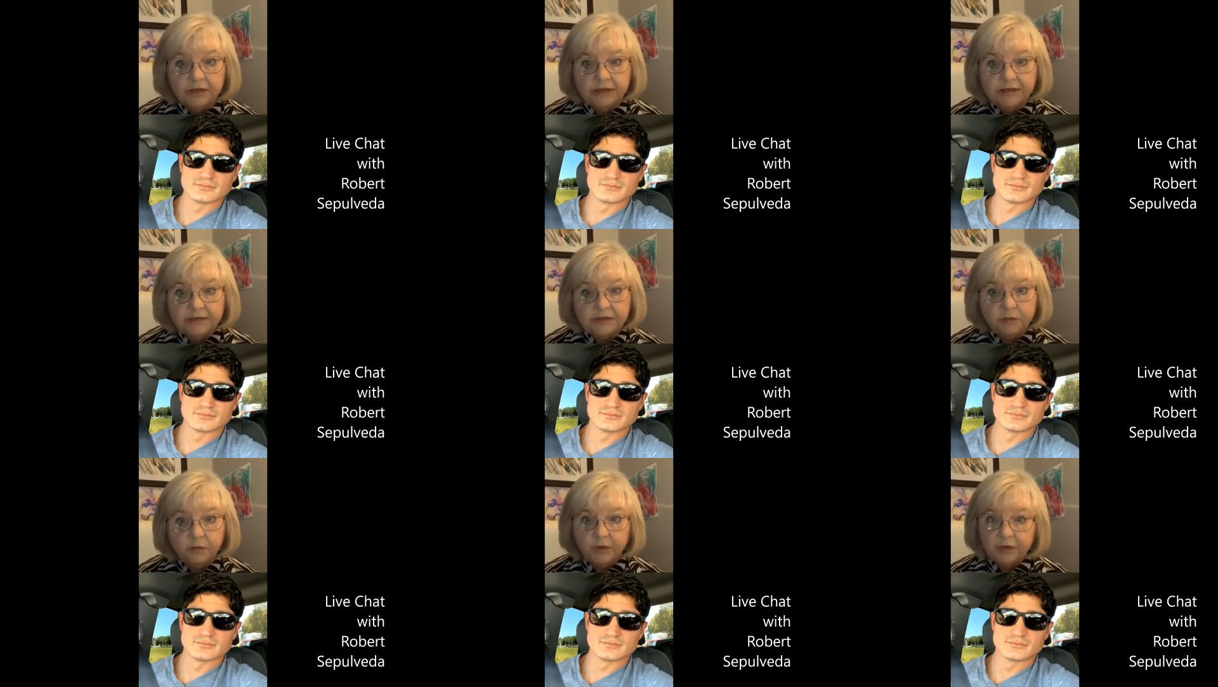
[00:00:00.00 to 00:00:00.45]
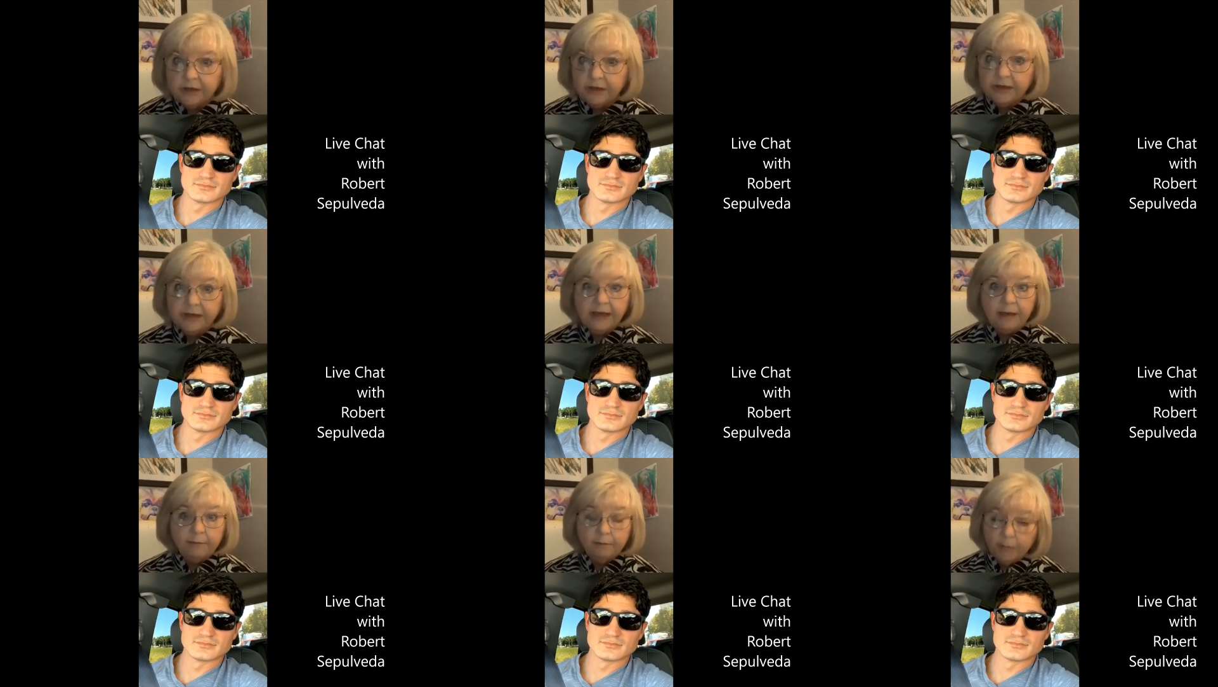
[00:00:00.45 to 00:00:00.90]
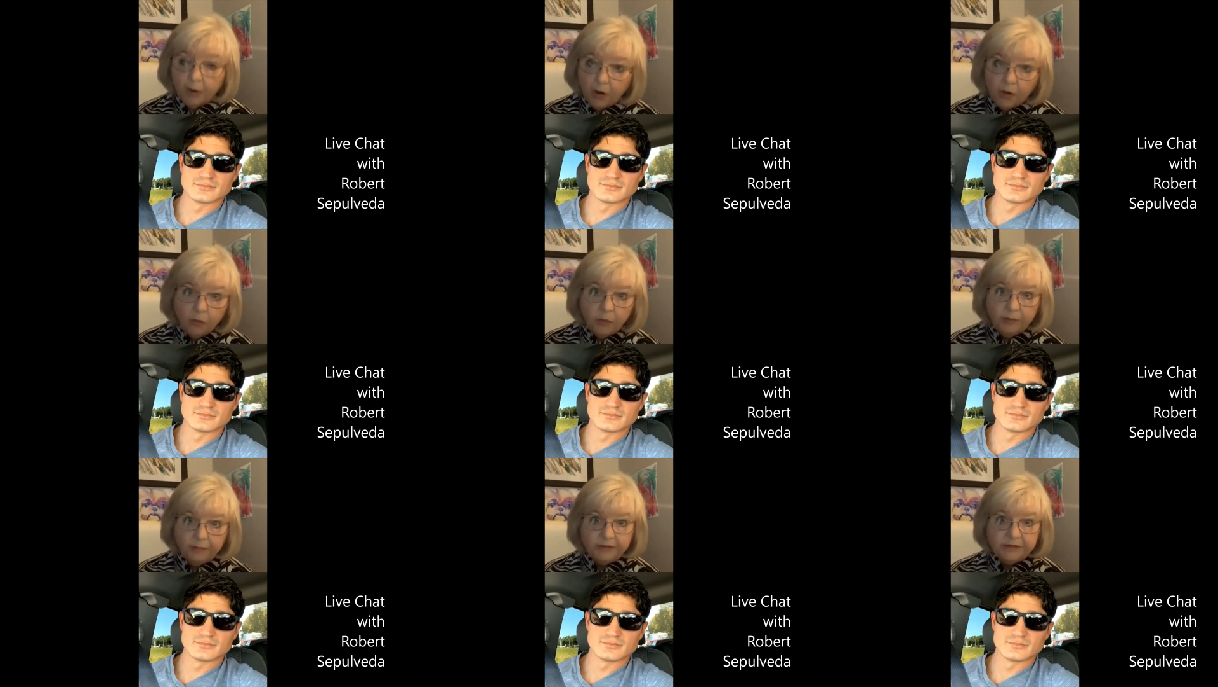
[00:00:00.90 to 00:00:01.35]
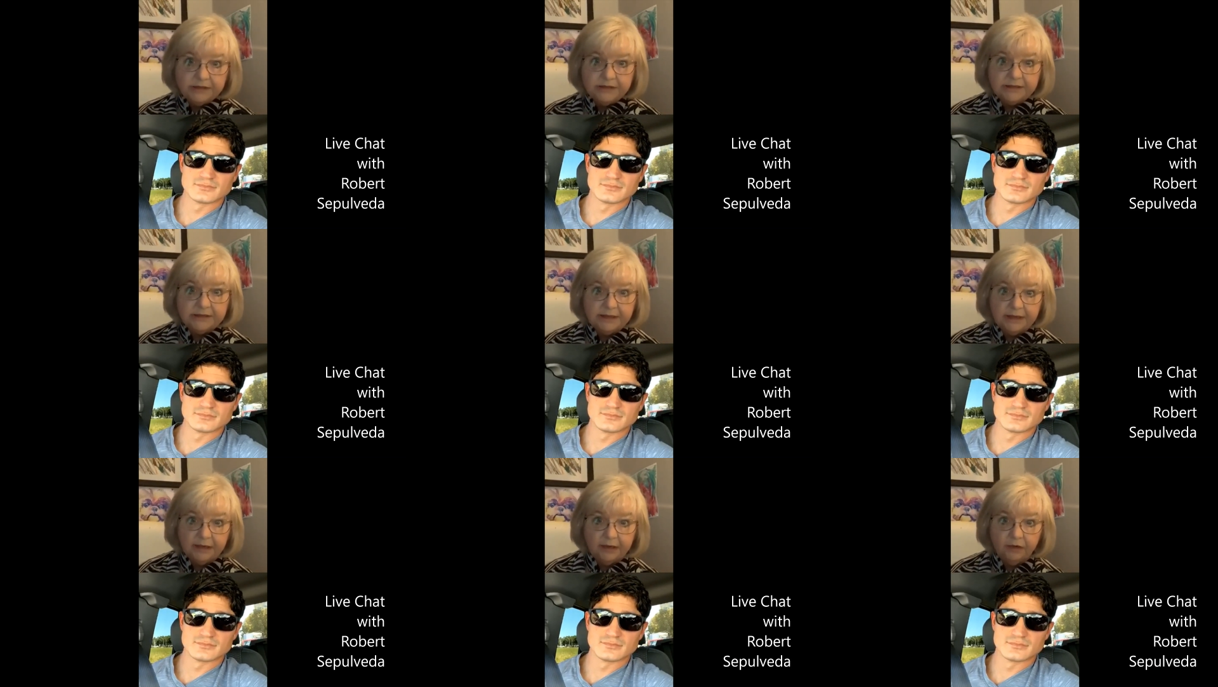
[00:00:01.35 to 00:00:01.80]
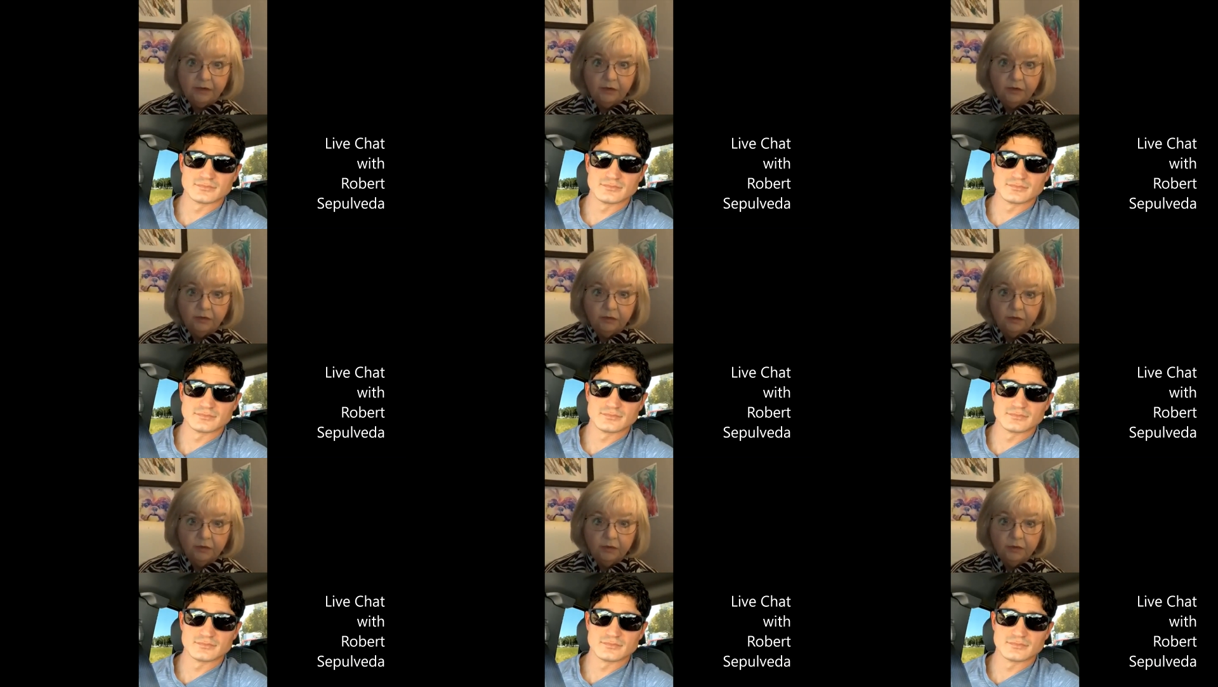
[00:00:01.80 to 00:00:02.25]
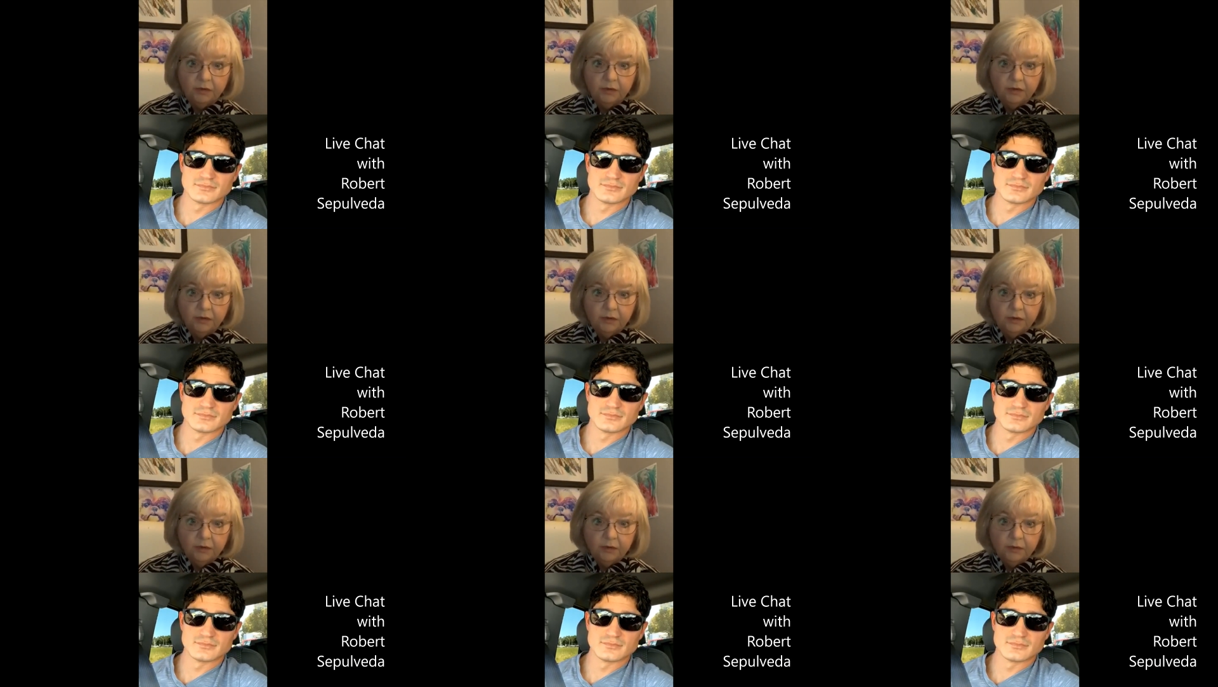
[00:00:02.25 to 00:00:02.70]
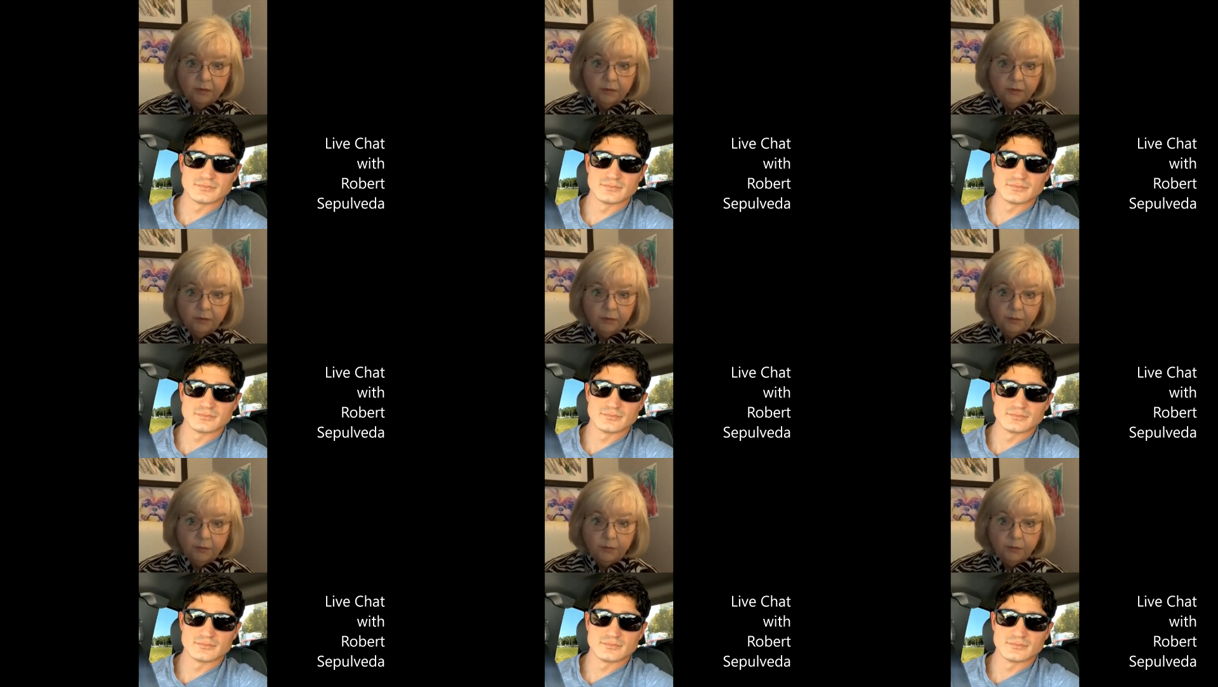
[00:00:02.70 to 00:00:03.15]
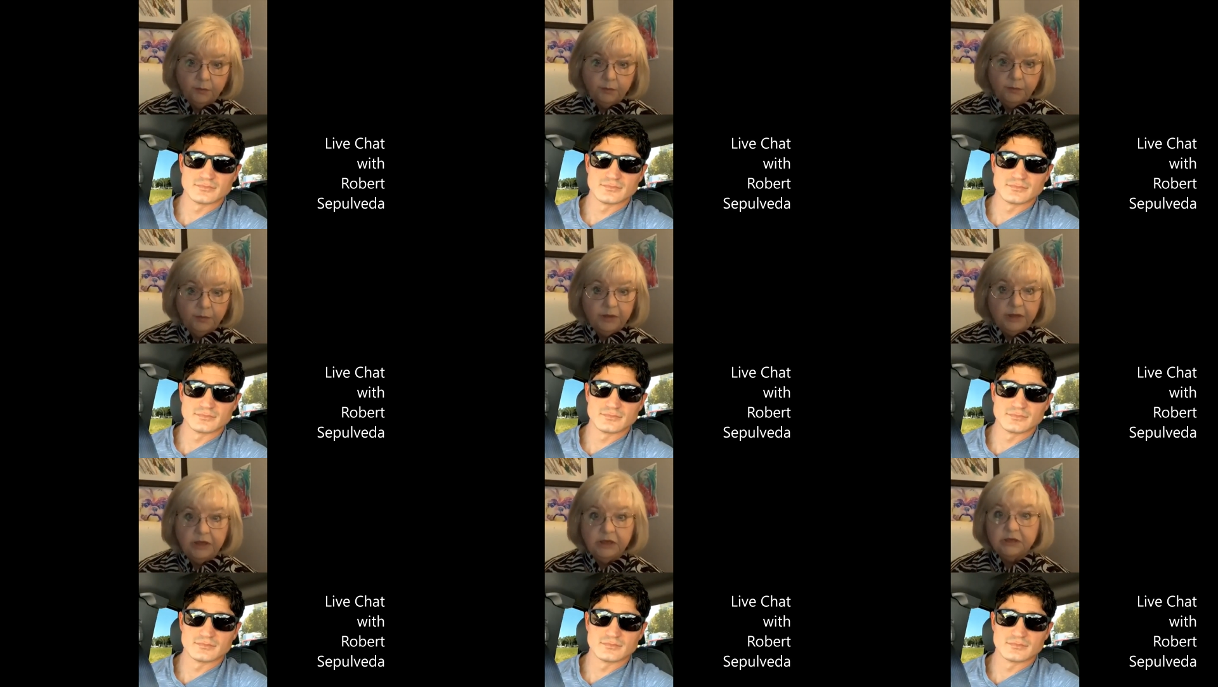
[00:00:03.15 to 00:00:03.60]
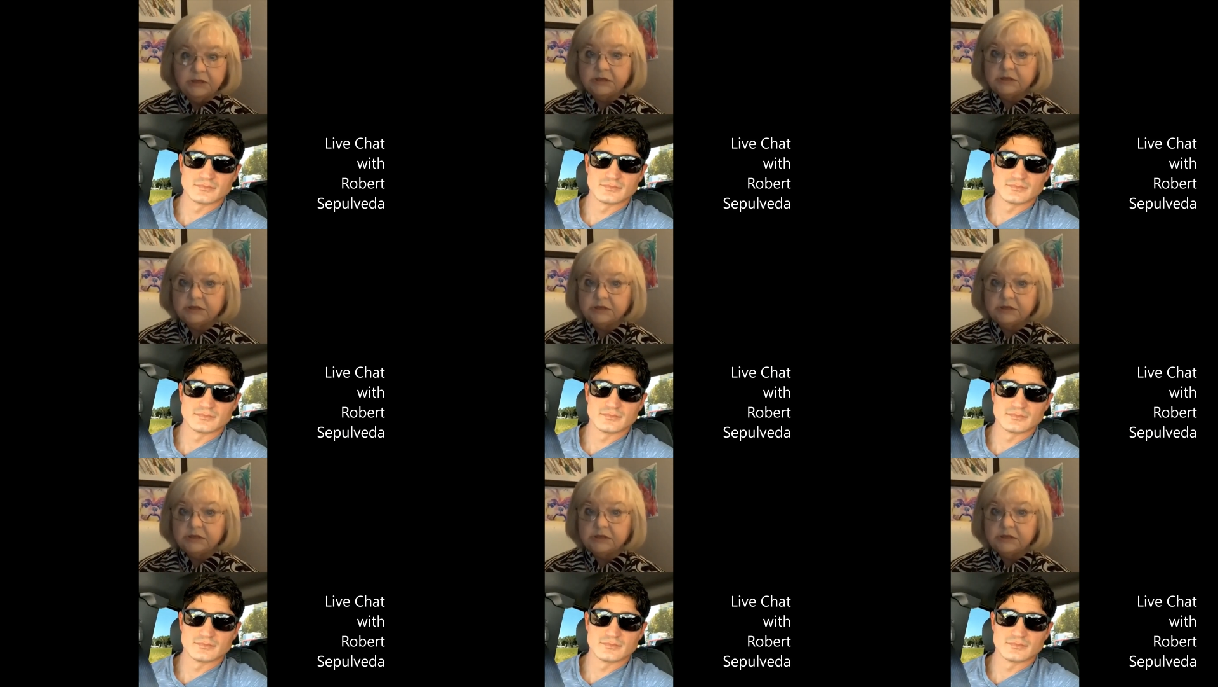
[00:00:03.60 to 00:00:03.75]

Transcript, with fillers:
Speaker 1: we can get more women to say no because